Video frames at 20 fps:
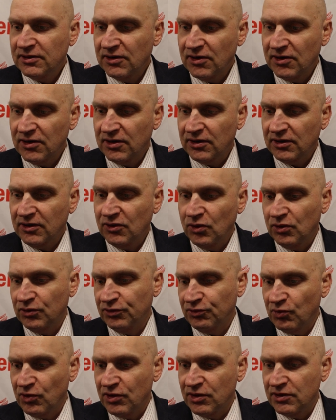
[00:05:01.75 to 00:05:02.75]
Our
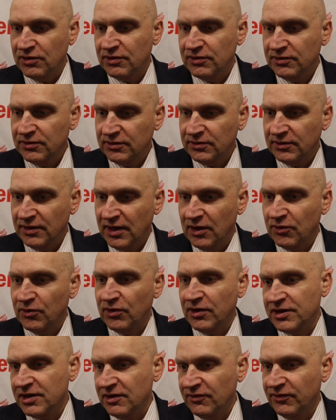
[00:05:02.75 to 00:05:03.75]
goals weren't. Now
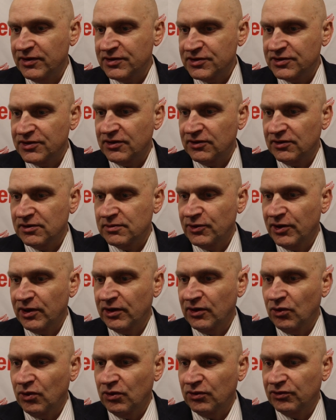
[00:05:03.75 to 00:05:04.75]
our defenses are a little bit,
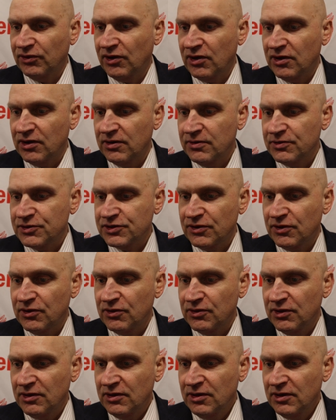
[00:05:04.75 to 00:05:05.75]
our goals aren't.
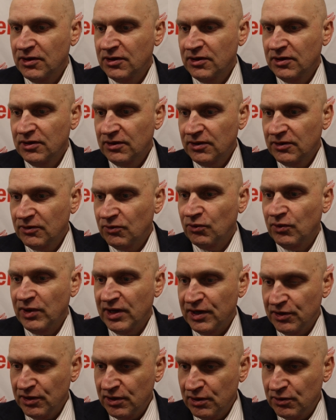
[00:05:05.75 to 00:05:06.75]
So
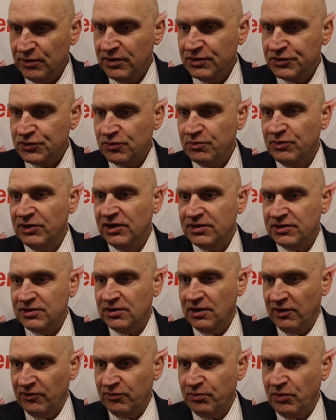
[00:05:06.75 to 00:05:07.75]
we knew this would be a
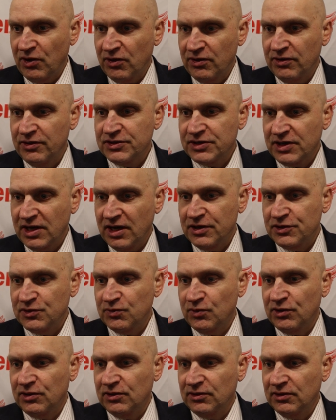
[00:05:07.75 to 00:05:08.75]
tough part of the
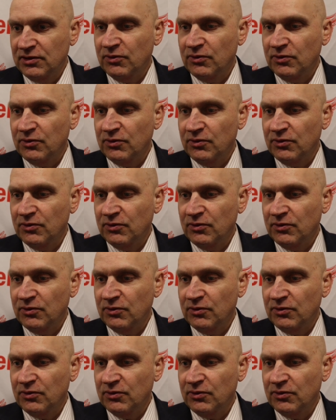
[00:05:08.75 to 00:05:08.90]
schedule.